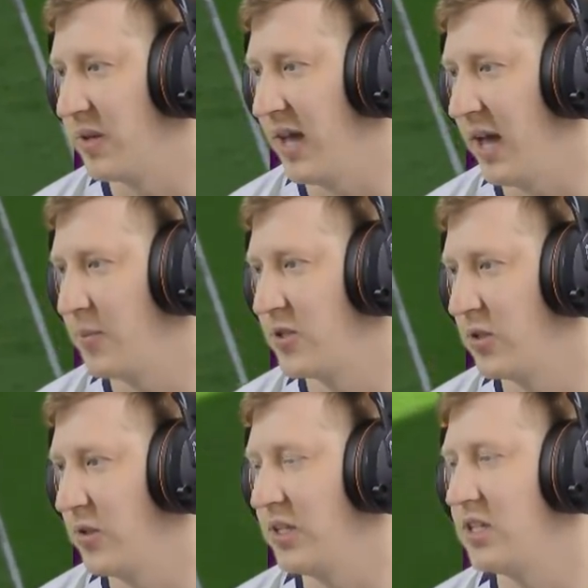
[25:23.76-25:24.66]
be
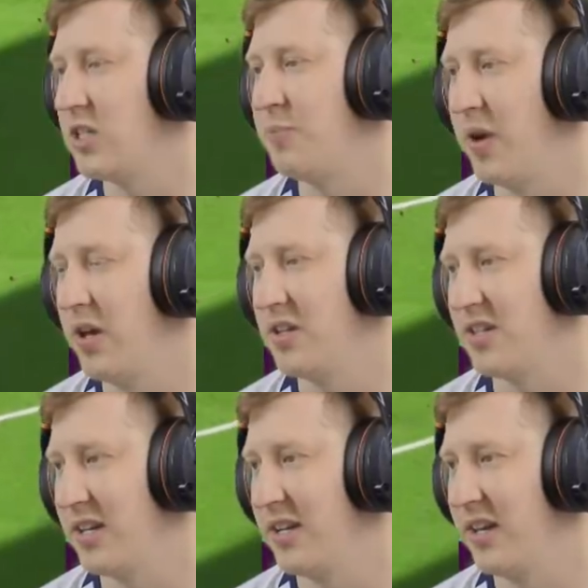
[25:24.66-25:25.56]
absolutely
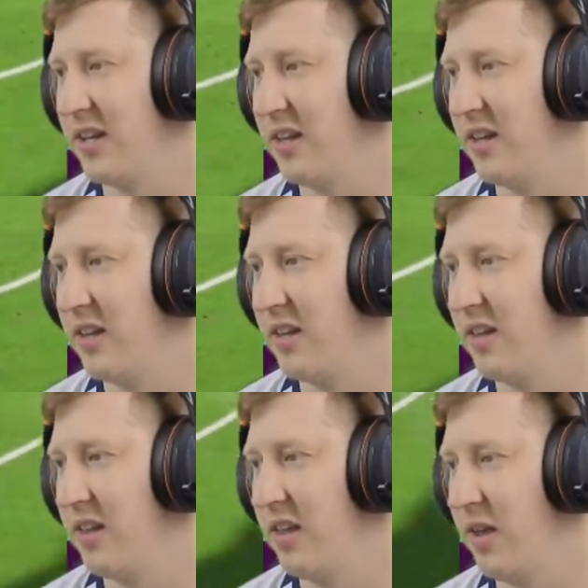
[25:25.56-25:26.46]
Spursing
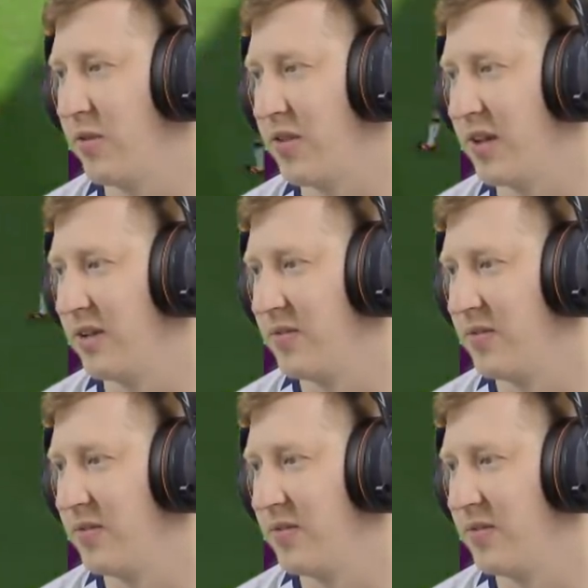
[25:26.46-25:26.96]
everything.